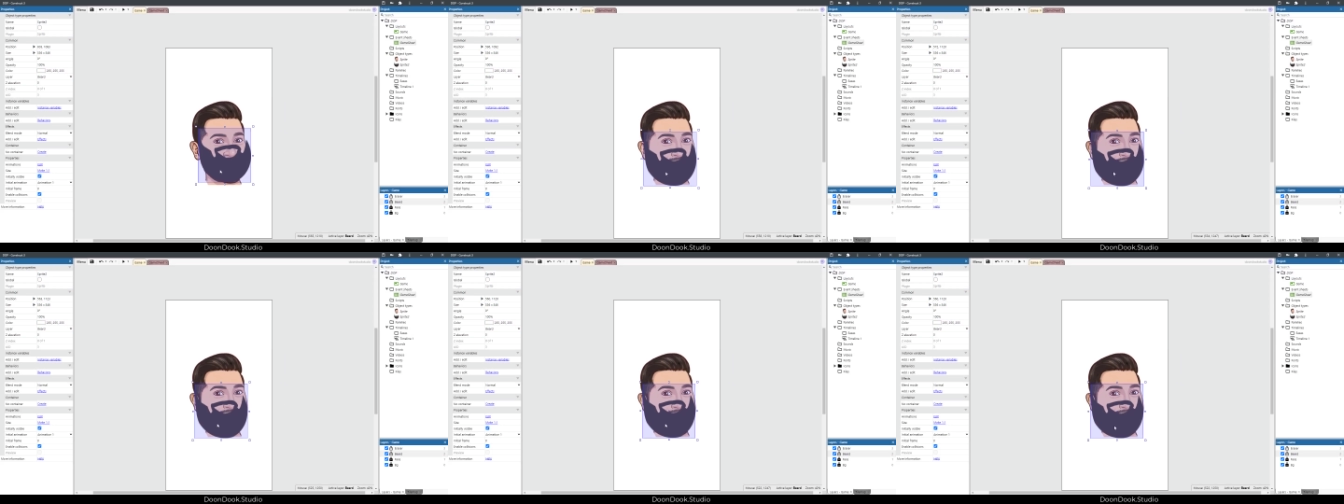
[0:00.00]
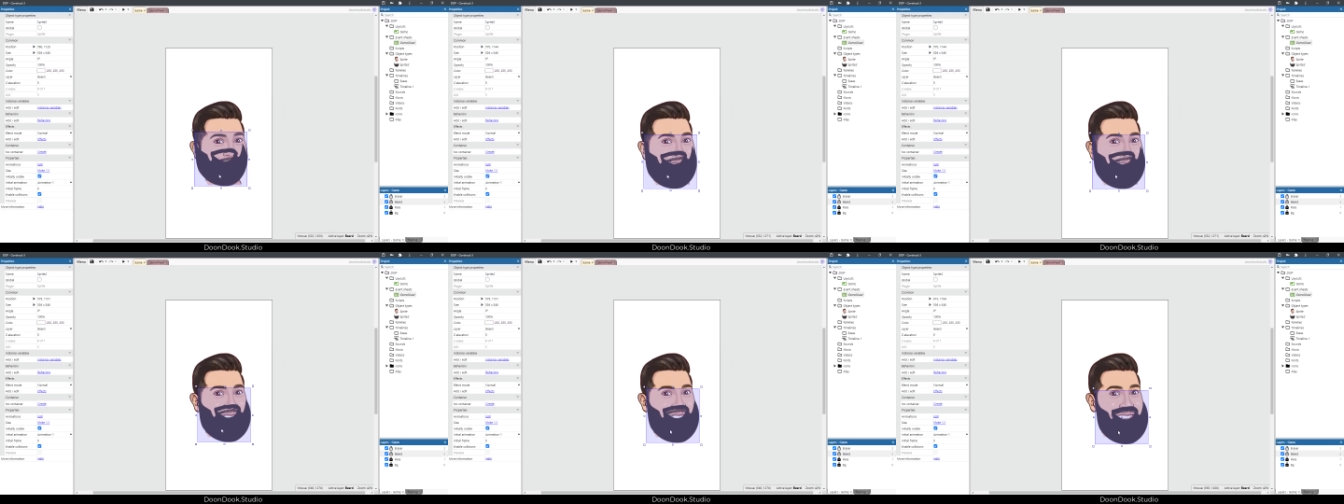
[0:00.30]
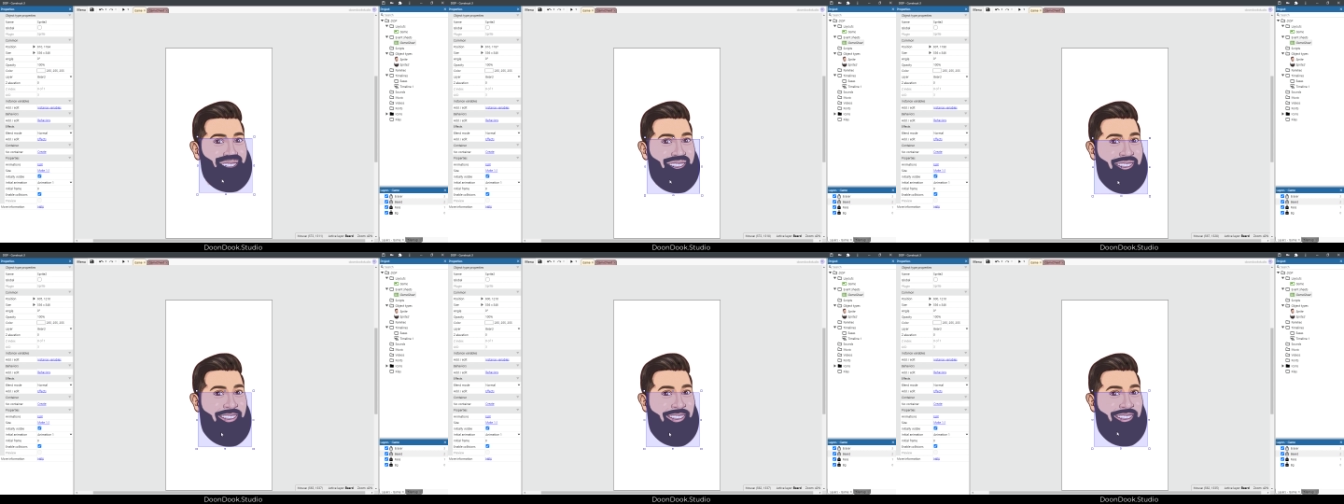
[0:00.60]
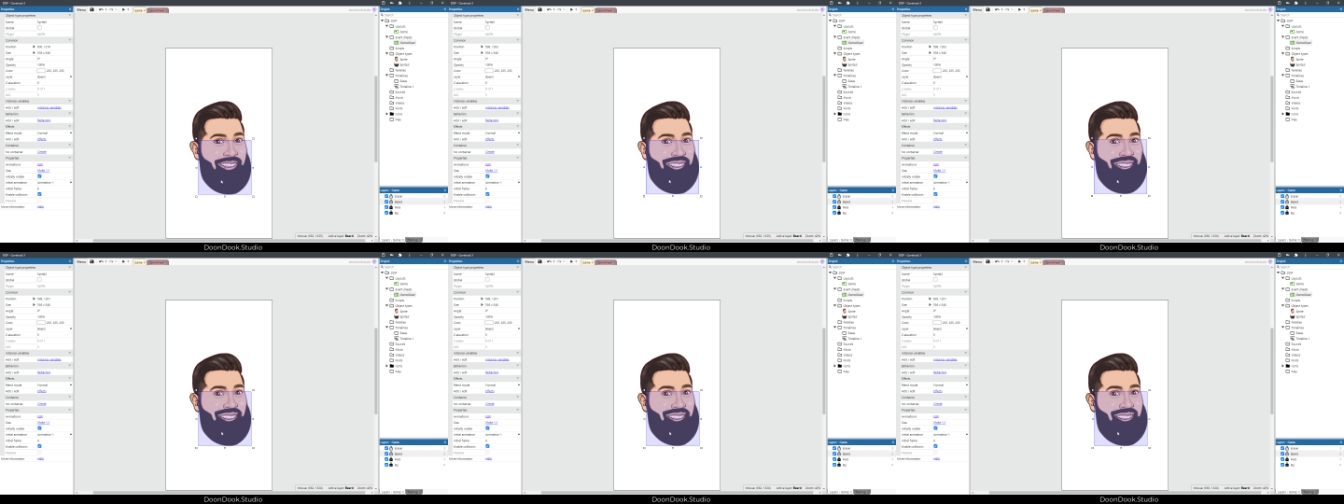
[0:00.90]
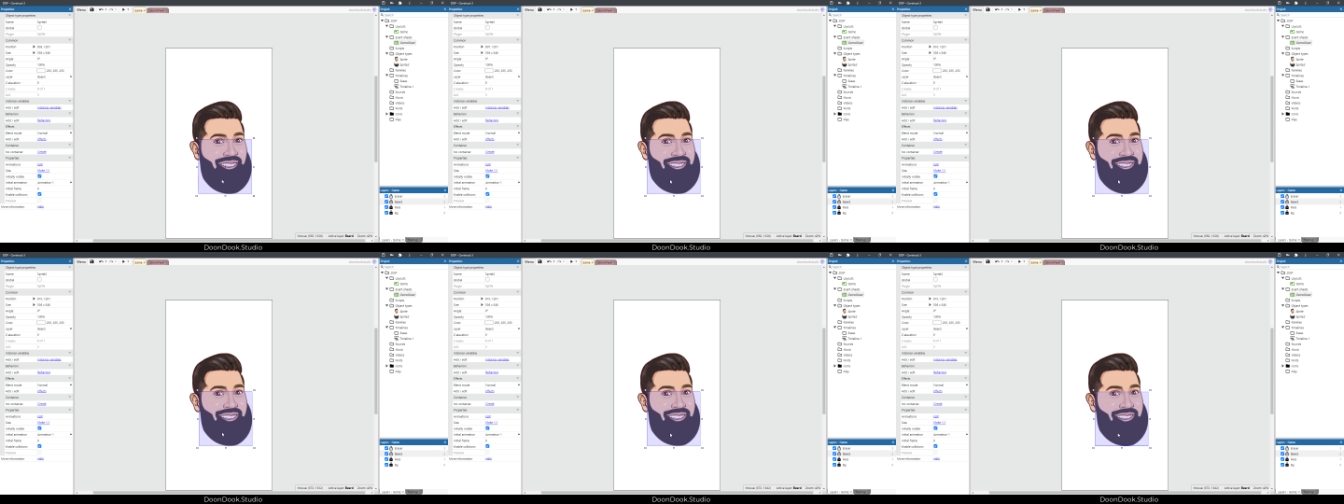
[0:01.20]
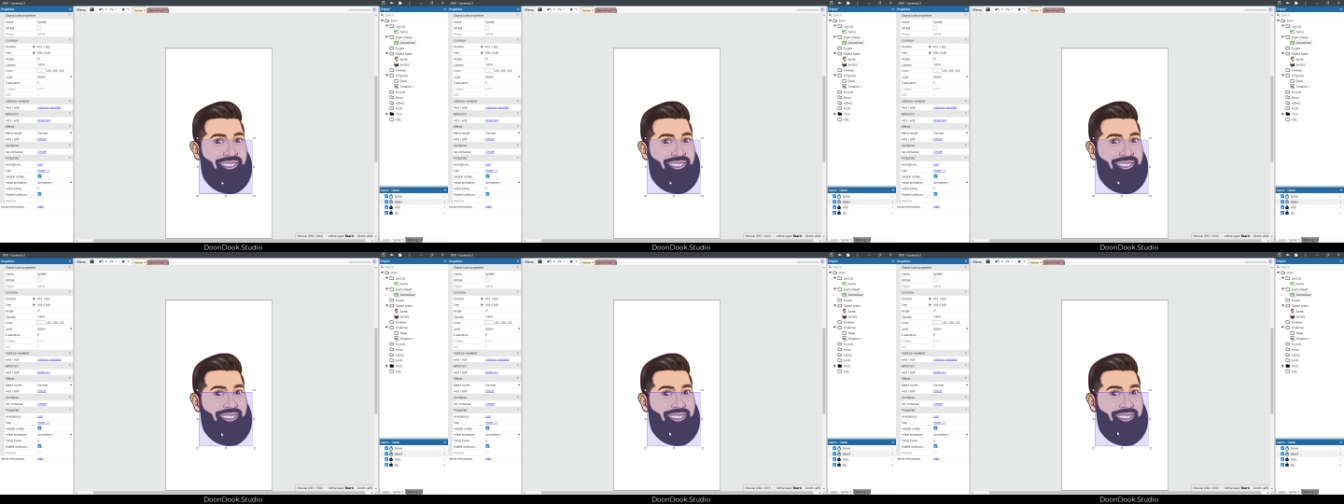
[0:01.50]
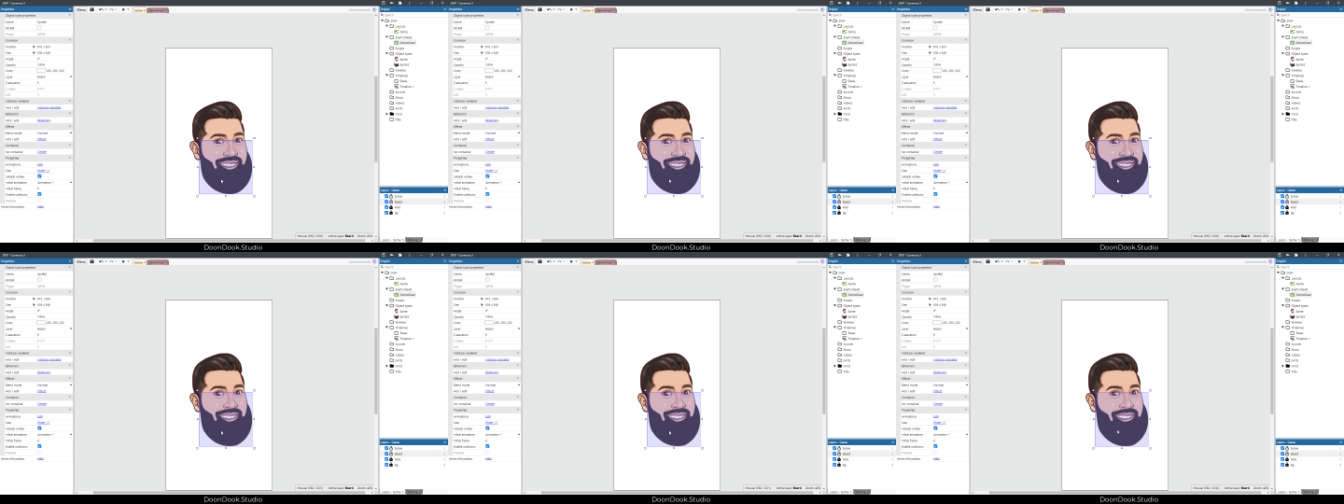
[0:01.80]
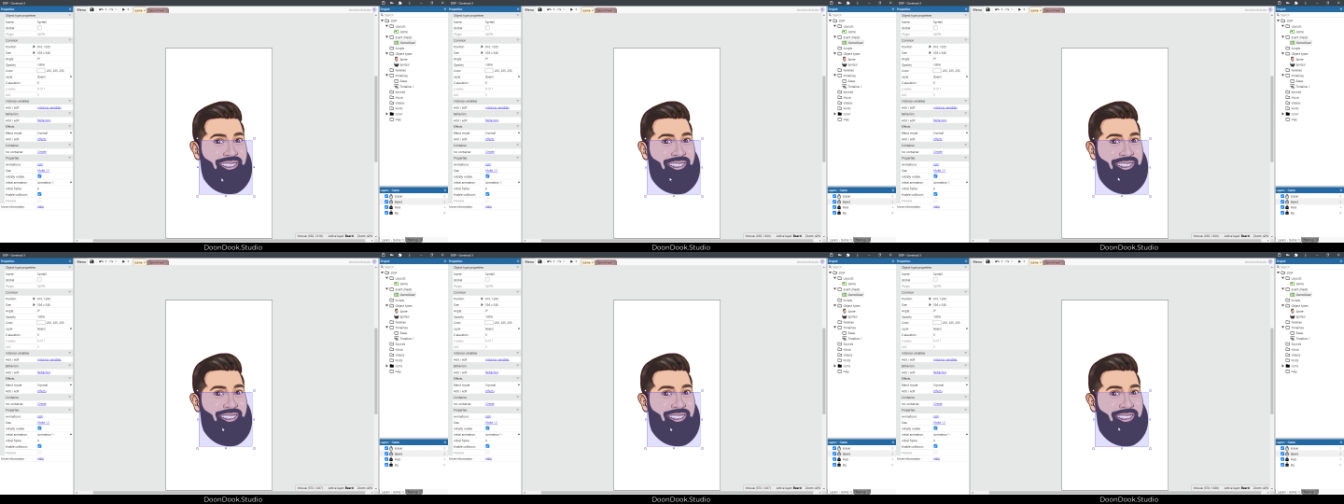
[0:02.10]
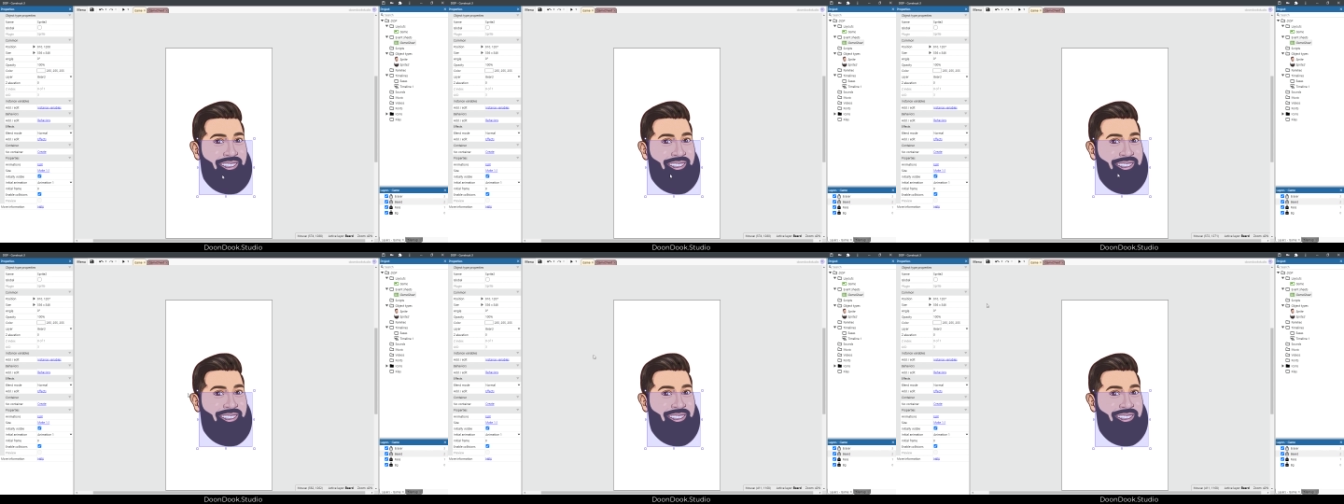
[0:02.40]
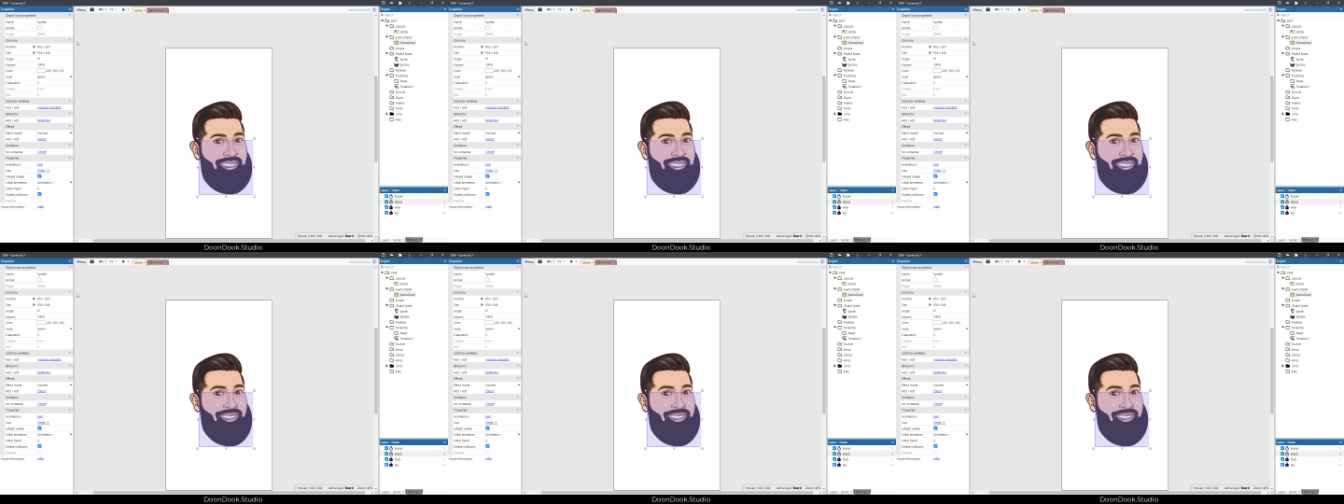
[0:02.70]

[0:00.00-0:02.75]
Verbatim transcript: and I'm gonna put it in